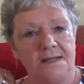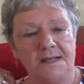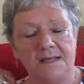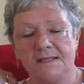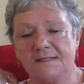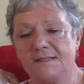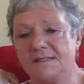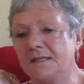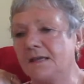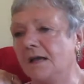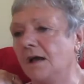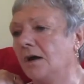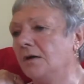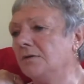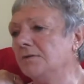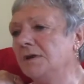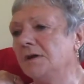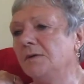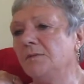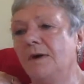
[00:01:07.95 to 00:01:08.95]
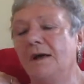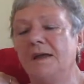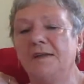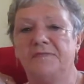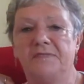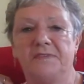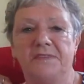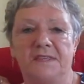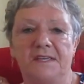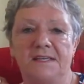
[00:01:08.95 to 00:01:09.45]
It's the only
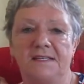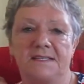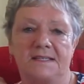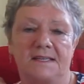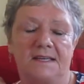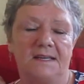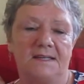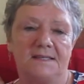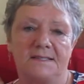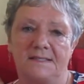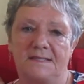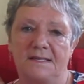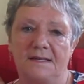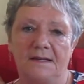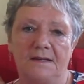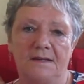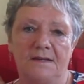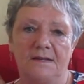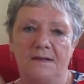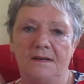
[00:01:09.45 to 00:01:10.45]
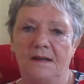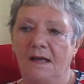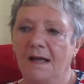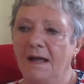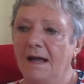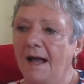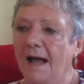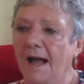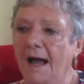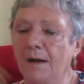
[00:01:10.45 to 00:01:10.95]
way for these kids to learn.
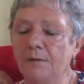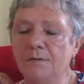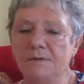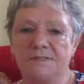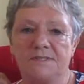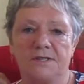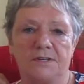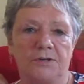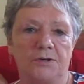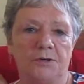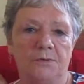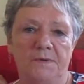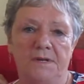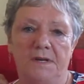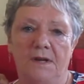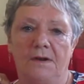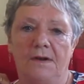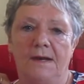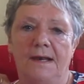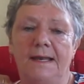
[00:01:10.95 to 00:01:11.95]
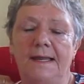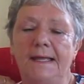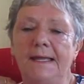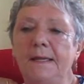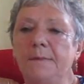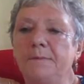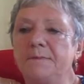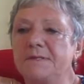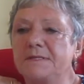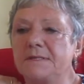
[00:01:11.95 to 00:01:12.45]
Hours are coming on
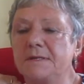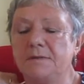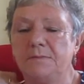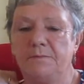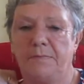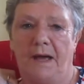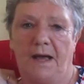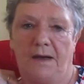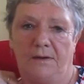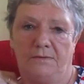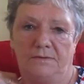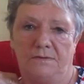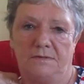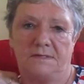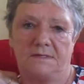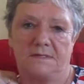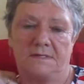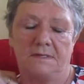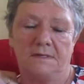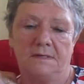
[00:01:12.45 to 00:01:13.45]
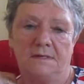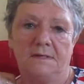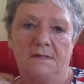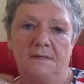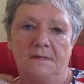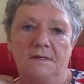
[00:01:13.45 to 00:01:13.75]
leaps and bounds.